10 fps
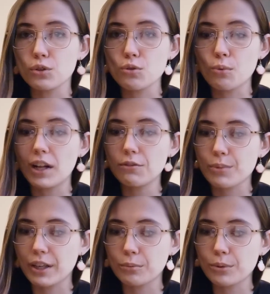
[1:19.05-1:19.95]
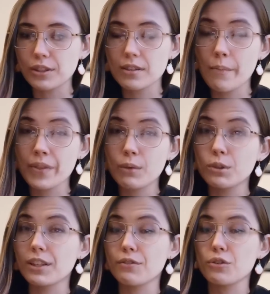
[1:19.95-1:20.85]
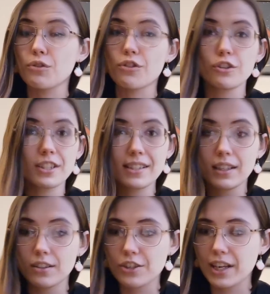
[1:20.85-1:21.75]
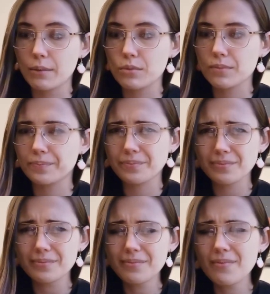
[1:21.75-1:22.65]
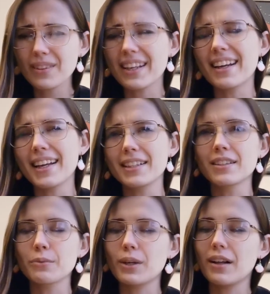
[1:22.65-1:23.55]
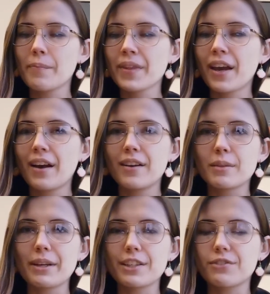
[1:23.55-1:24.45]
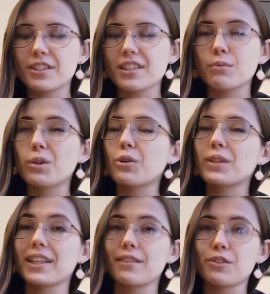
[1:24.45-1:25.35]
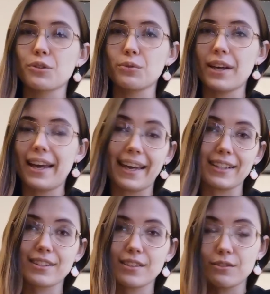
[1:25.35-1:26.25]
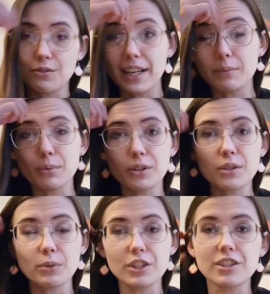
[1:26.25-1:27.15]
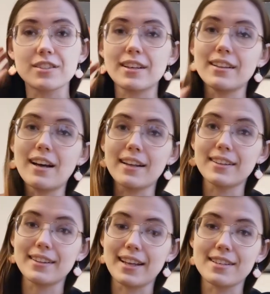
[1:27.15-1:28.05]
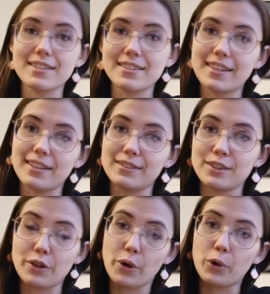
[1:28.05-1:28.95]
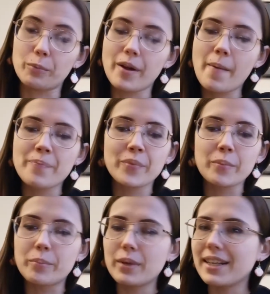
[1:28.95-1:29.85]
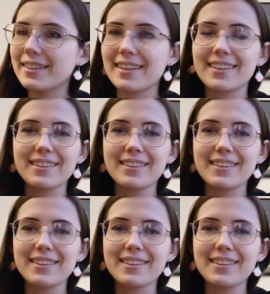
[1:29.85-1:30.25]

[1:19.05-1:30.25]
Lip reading: you 12 brown books, will give you 13 gems, and well, the main difference, it will only give you 8 red books, which is a lot less than the GNOME. But